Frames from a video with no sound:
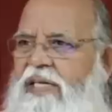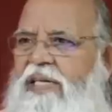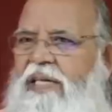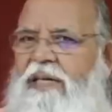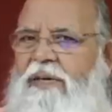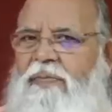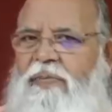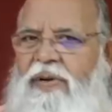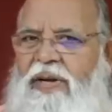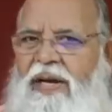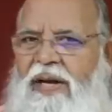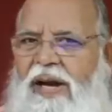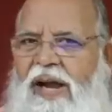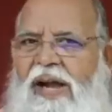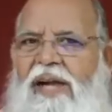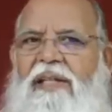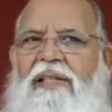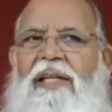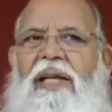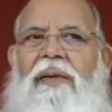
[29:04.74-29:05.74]
chickpea,
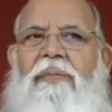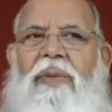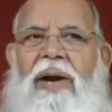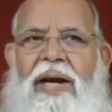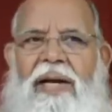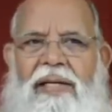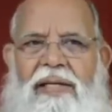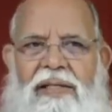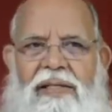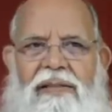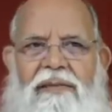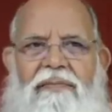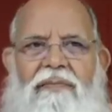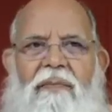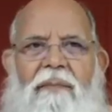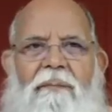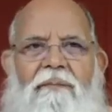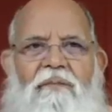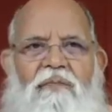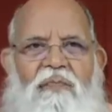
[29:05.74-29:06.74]
they bite it
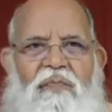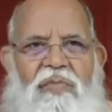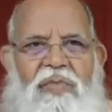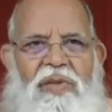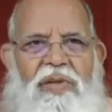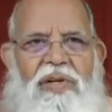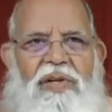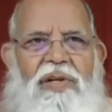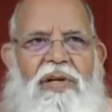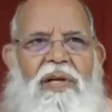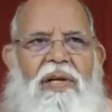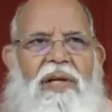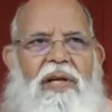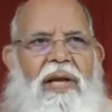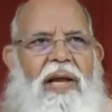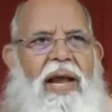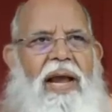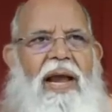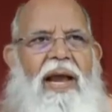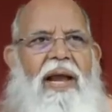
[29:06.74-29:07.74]

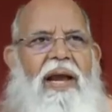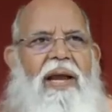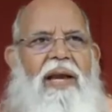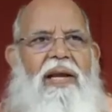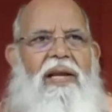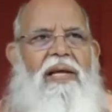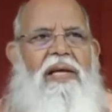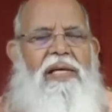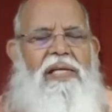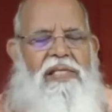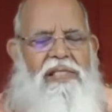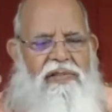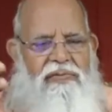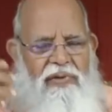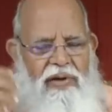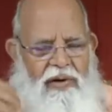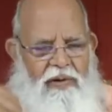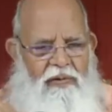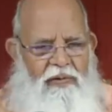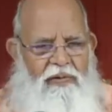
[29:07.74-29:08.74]
and
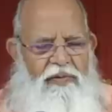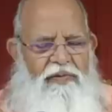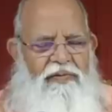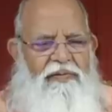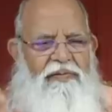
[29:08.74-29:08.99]
swallow.